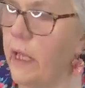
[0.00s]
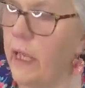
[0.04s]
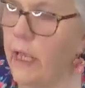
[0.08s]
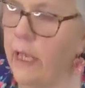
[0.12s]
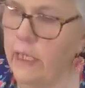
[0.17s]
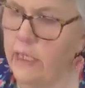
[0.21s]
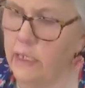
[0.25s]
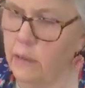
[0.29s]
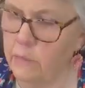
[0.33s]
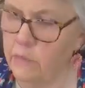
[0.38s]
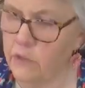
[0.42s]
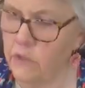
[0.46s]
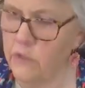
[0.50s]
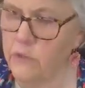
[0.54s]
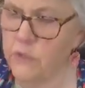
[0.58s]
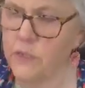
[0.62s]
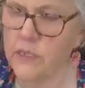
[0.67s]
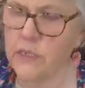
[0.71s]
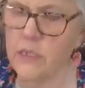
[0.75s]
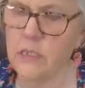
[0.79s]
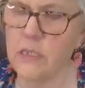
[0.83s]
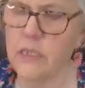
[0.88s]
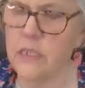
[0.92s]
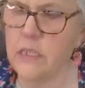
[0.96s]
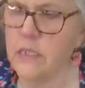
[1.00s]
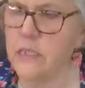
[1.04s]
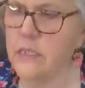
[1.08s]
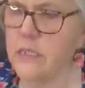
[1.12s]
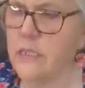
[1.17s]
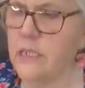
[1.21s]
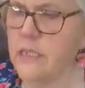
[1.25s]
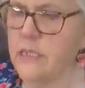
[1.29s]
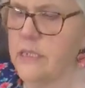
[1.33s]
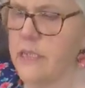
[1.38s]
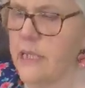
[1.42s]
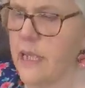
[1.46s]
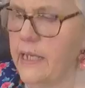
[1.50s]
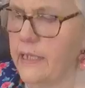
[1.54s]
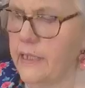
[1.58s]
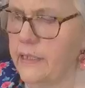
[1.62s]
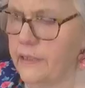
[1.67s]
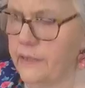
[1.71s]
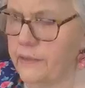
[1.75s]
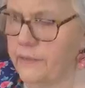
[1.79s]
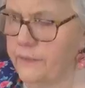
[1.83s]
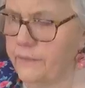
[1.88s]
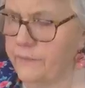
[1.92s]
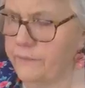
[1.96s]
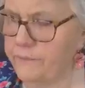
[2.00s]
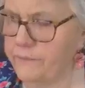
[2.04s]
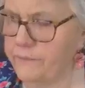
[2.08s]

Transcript: And I'm using this. It's like a